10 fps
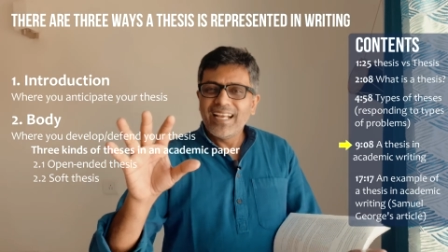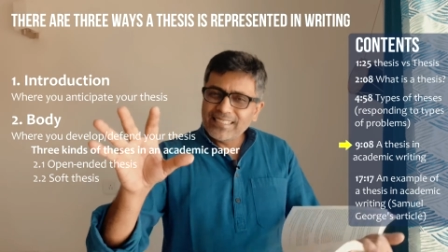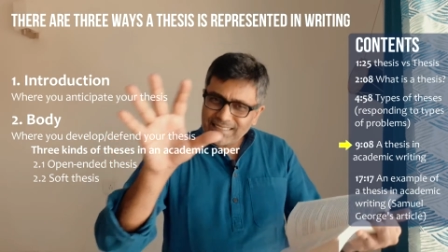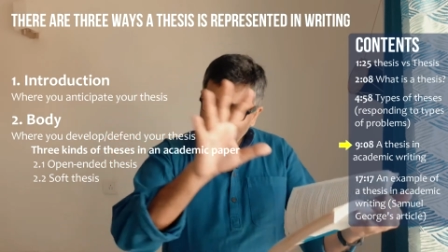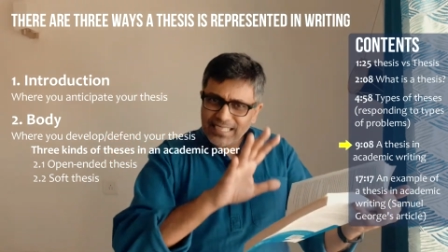
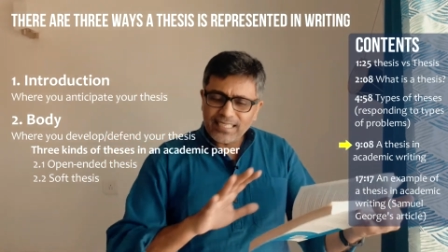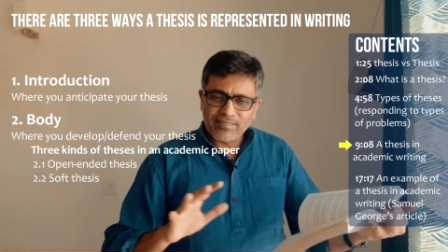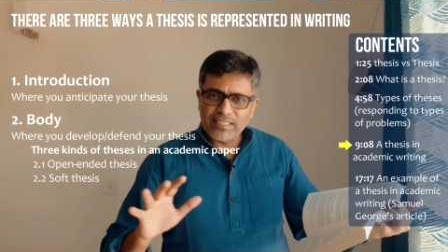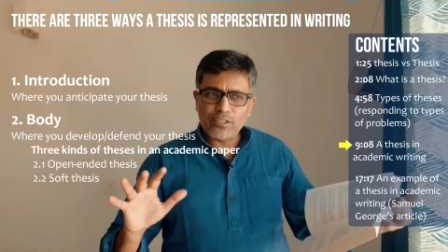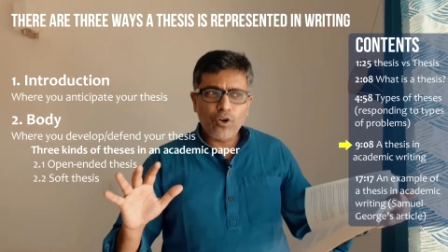It's
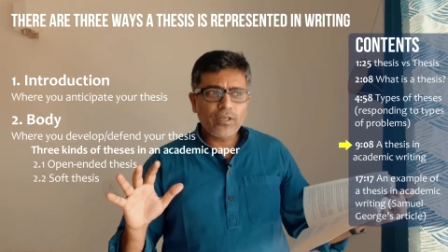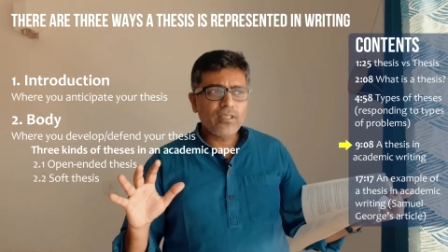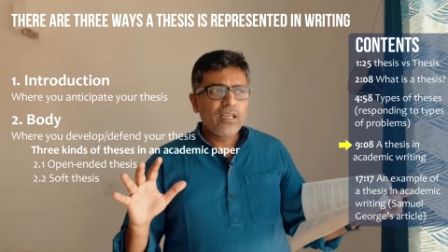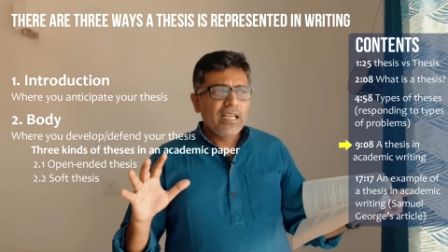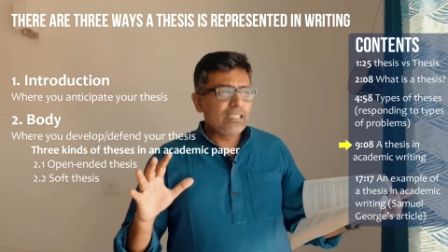tentative. It's
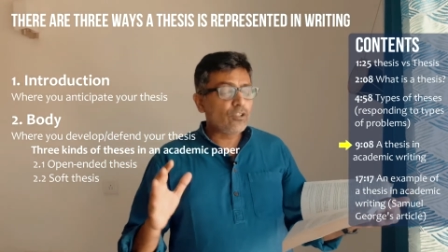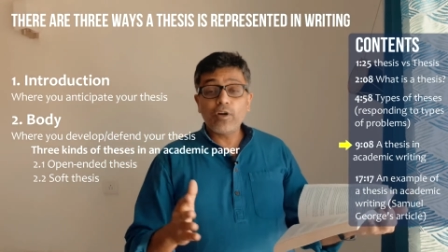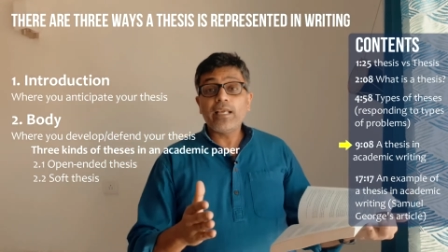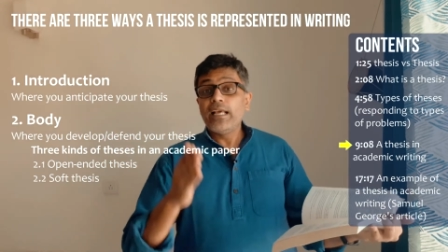not, it's not like